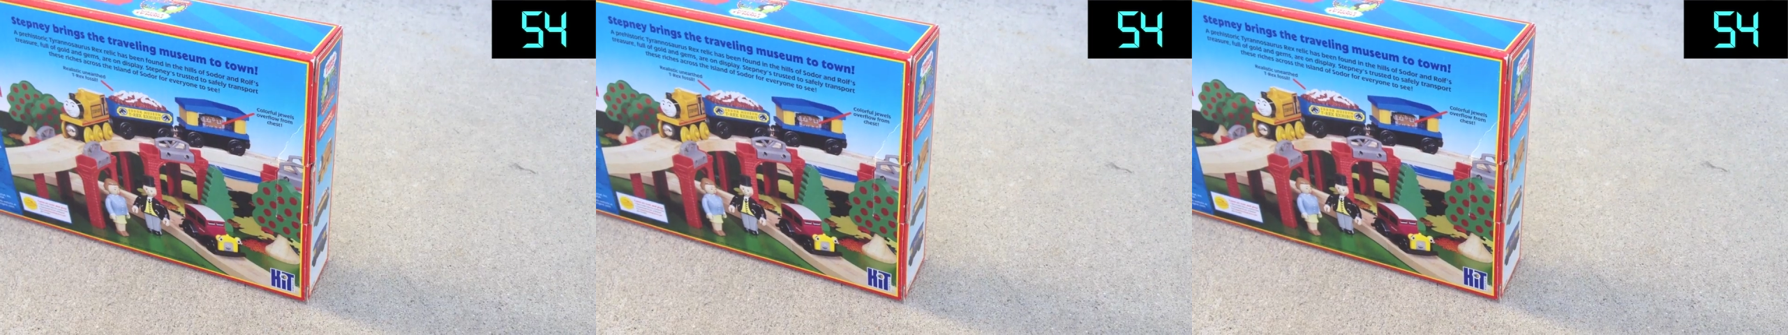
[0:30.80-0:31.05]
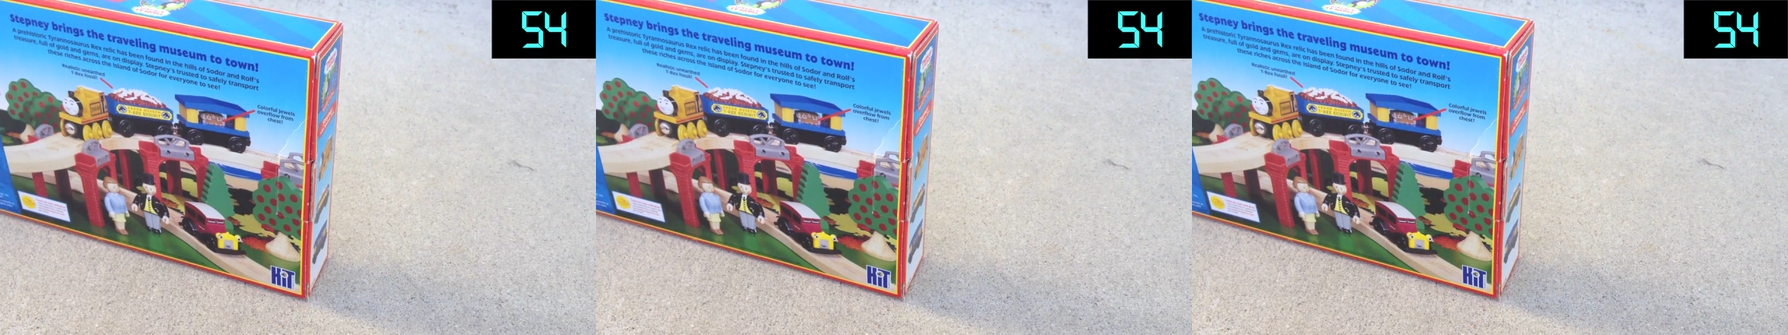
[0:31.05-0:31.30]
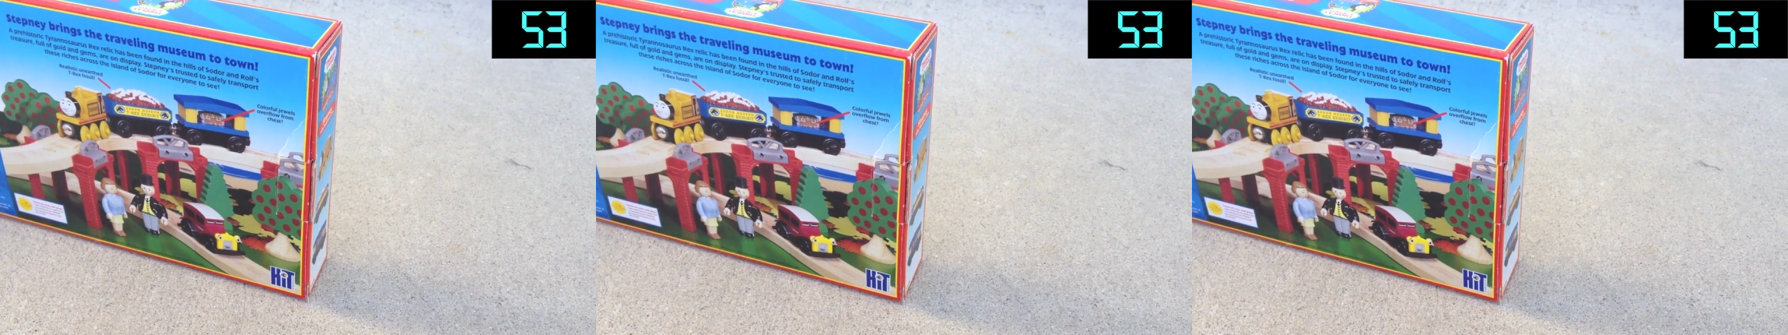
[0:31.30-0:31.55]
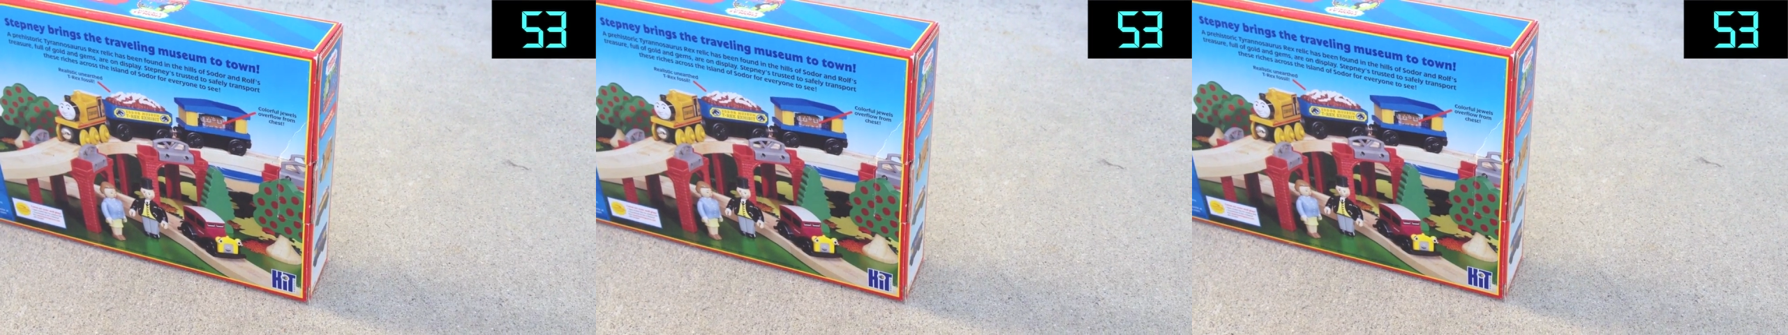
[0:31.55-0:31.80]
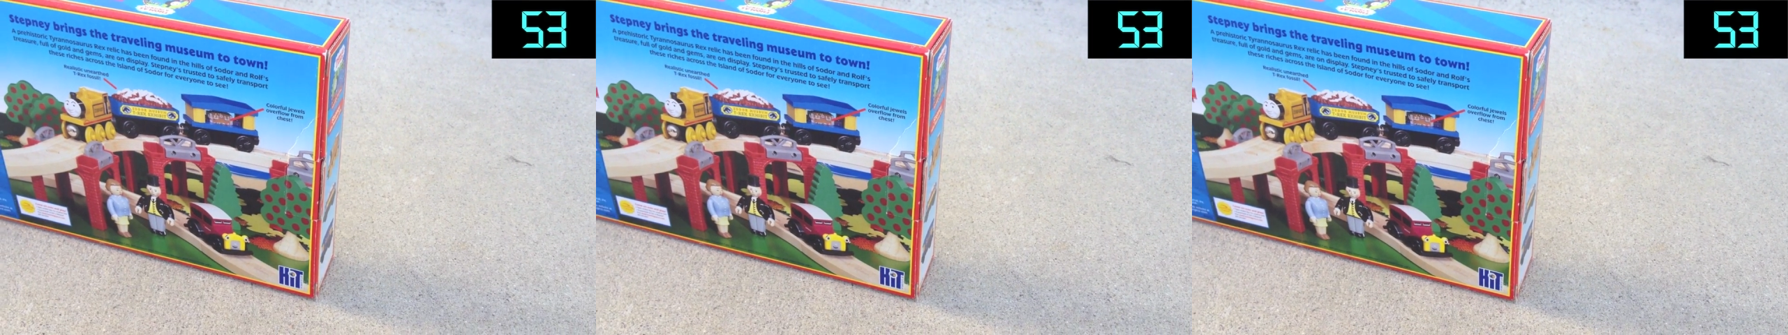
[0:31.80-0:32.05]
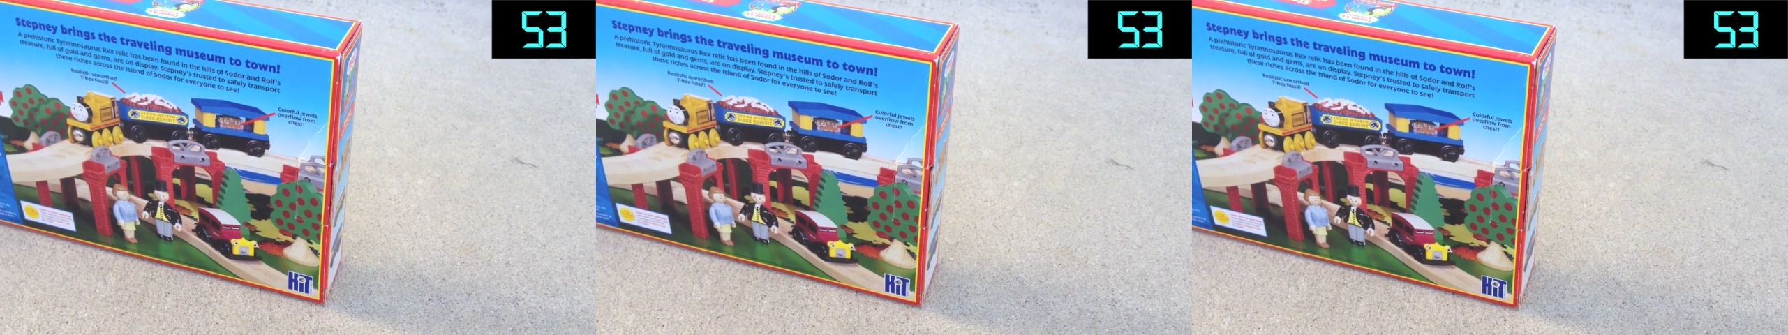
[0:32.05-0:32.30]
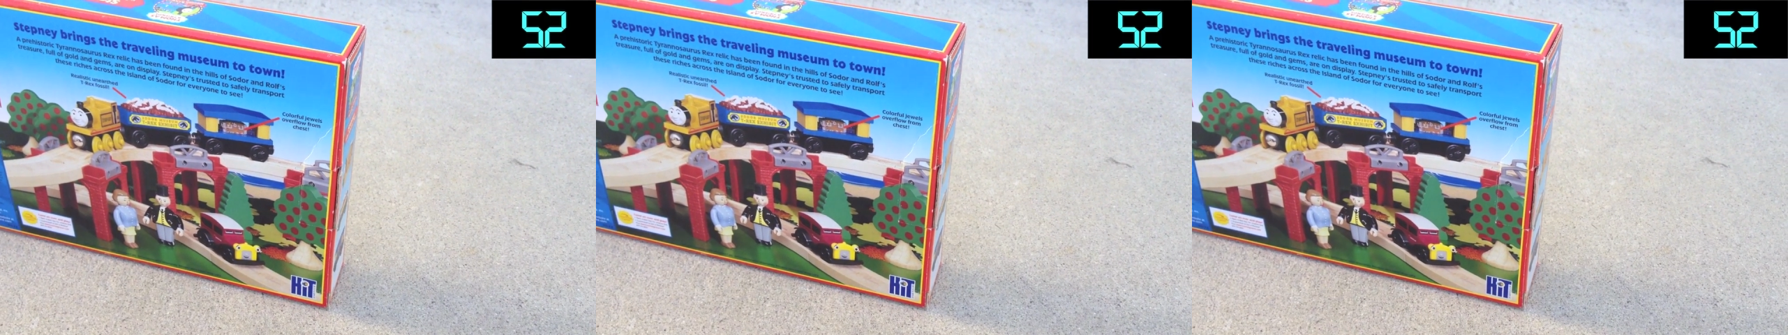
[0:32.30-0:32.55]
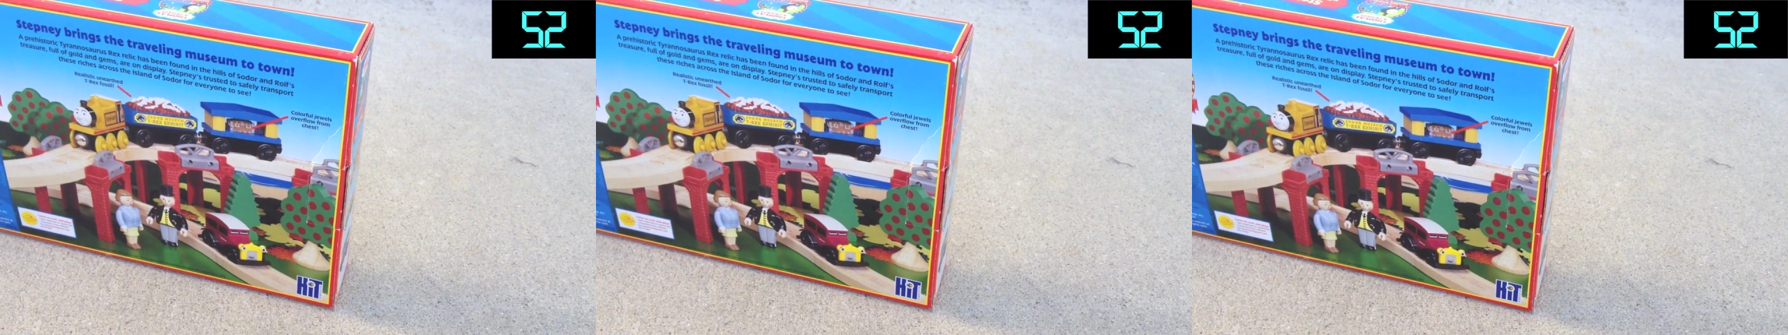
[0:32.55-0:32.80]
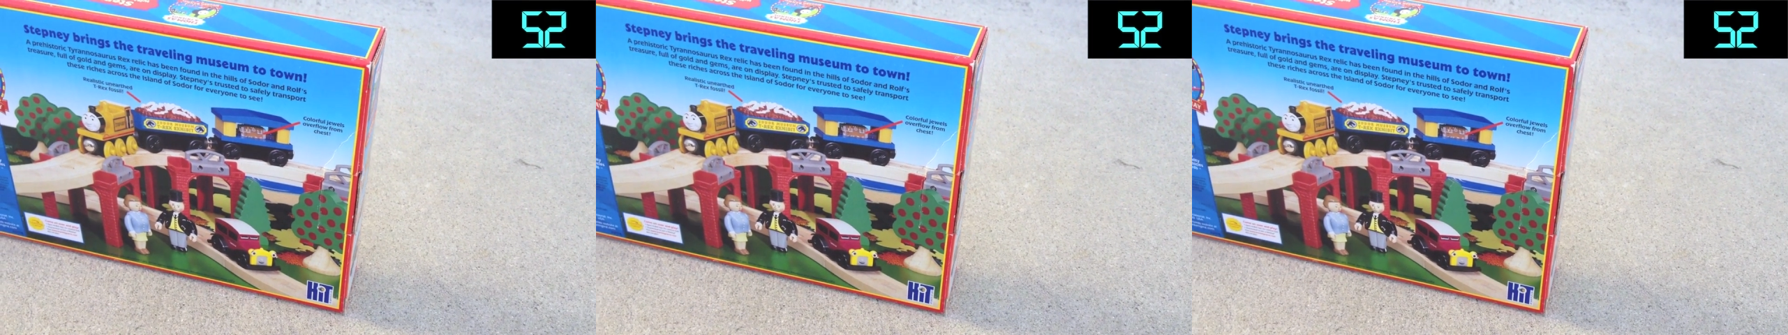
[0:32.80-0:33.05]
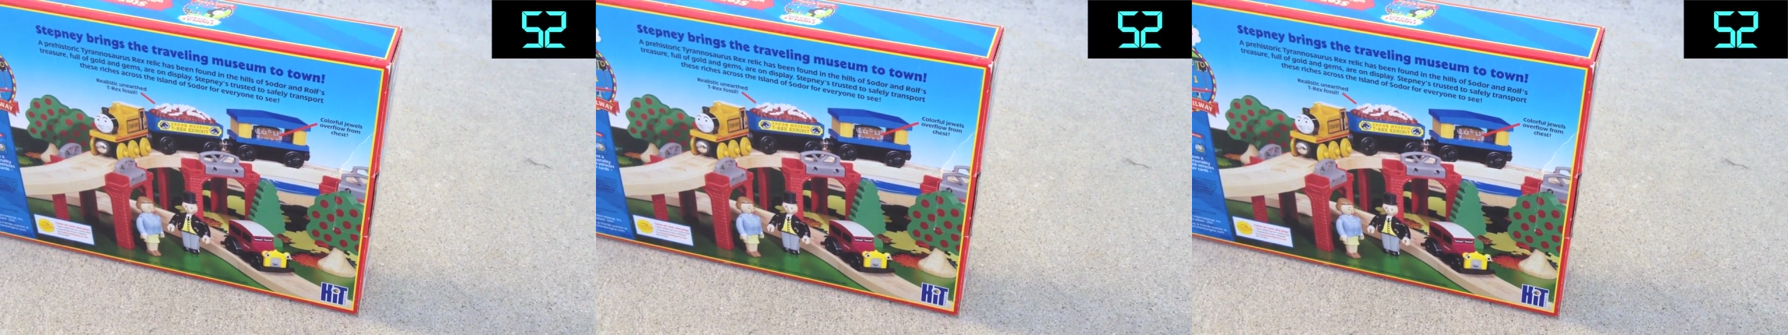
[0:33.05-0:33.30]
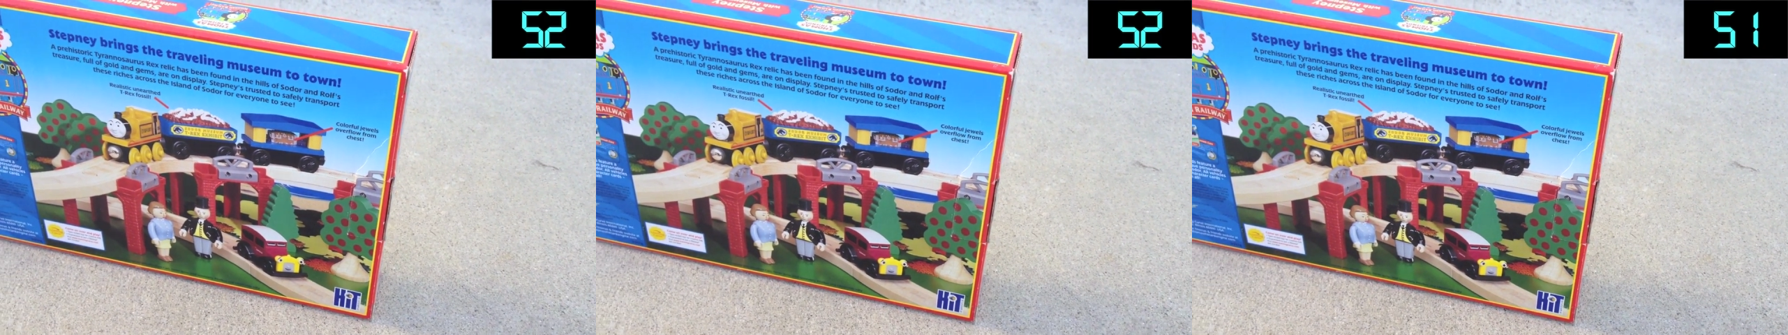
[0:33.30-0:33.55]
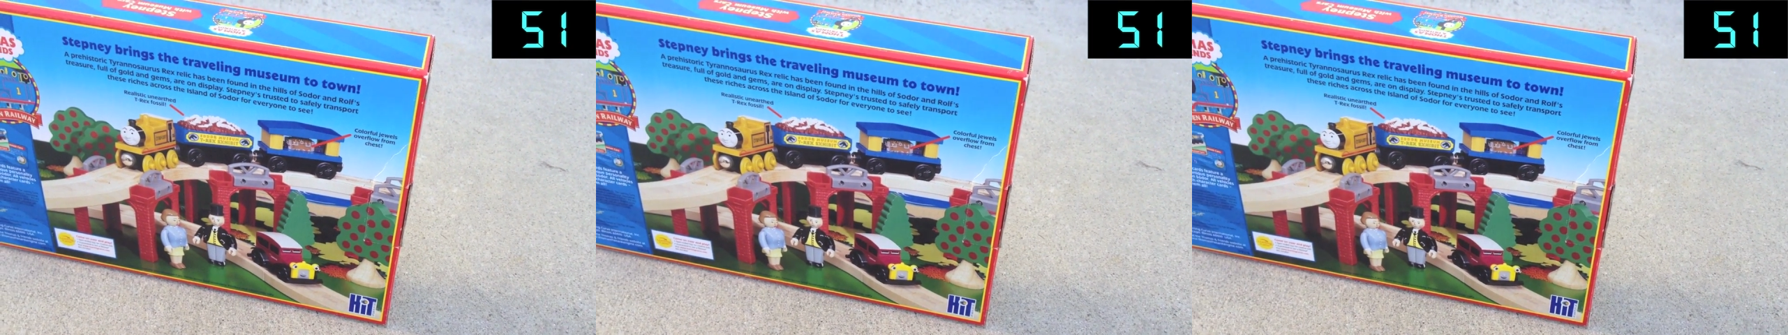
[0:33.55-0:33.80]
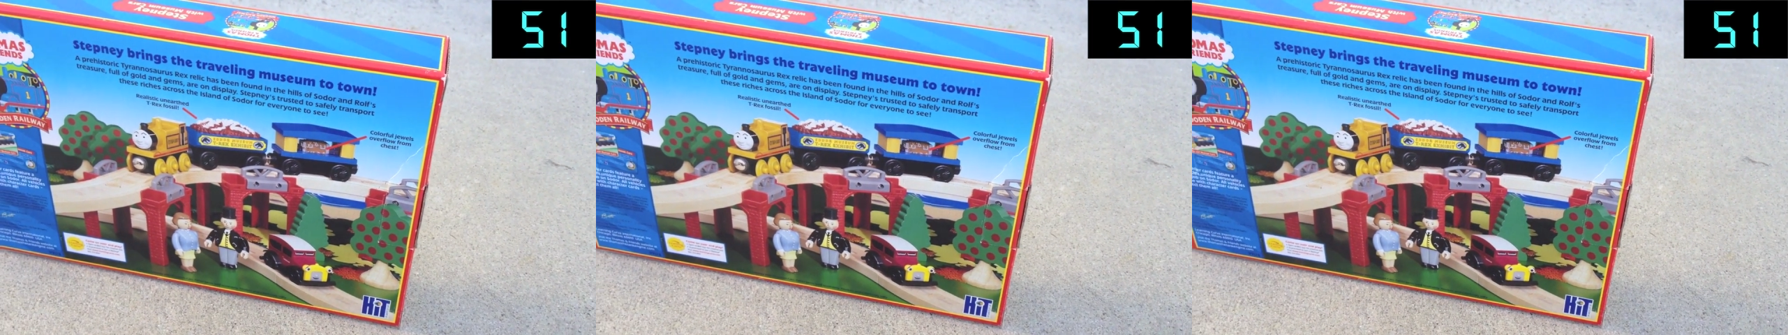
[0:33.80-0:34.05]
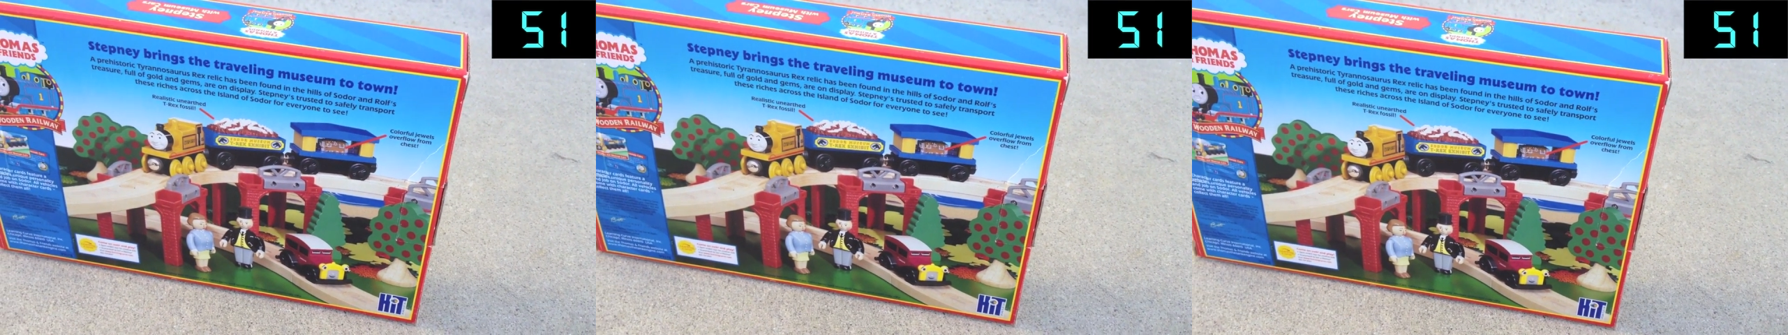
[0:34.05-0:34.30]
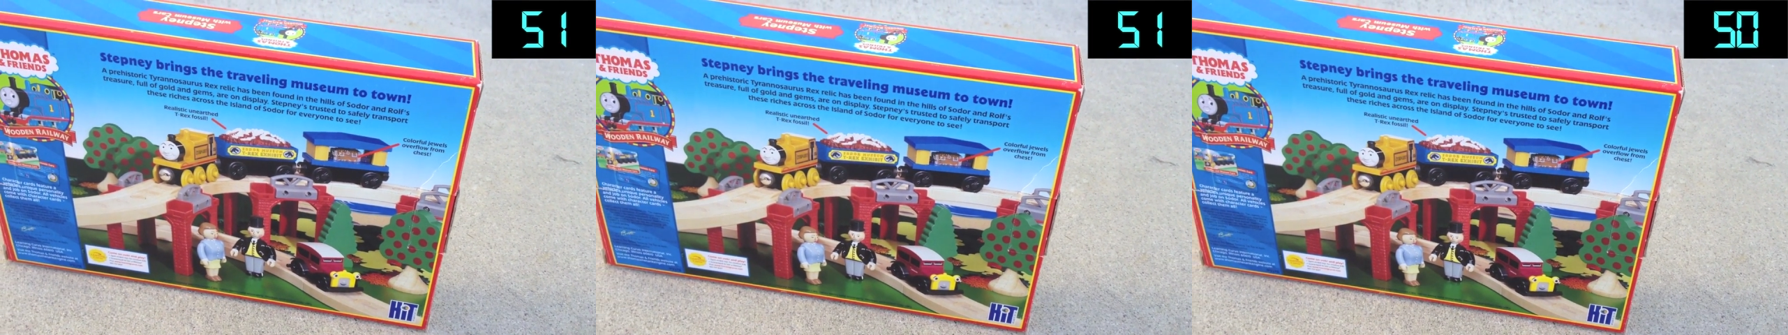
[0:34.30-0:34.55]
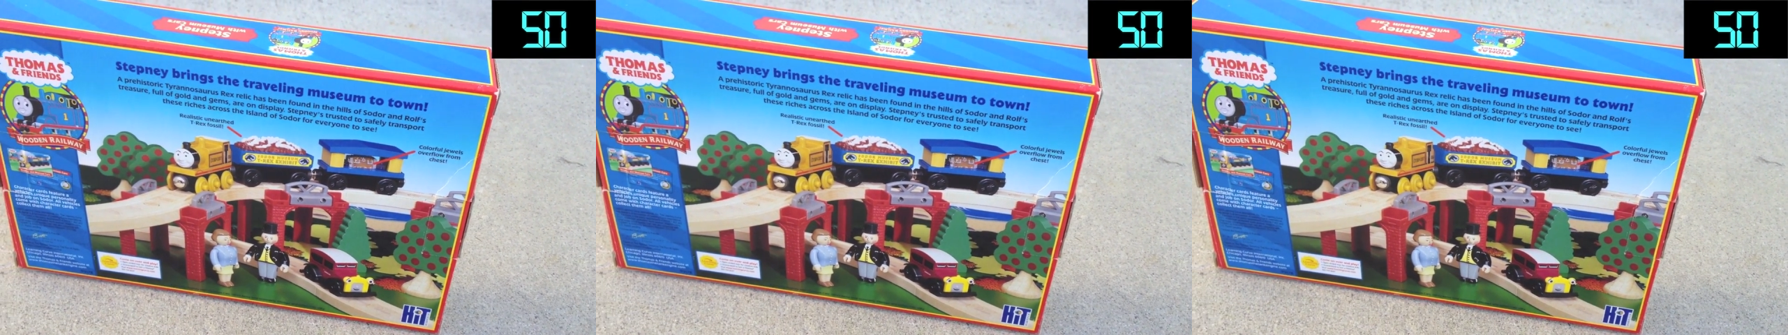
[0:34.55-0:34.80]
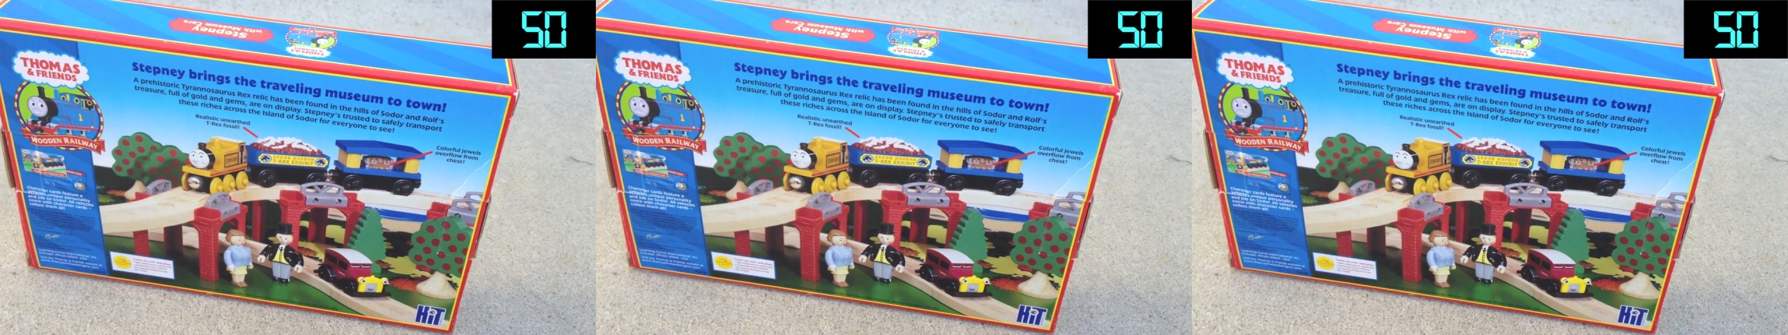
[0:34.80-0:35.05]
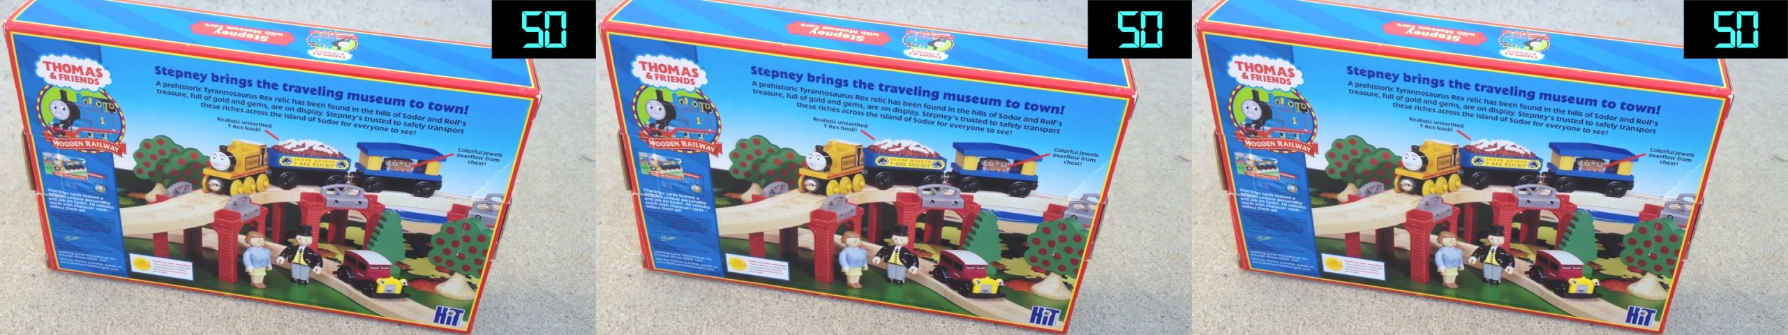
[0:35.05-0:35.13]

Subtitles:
(no speaker visible)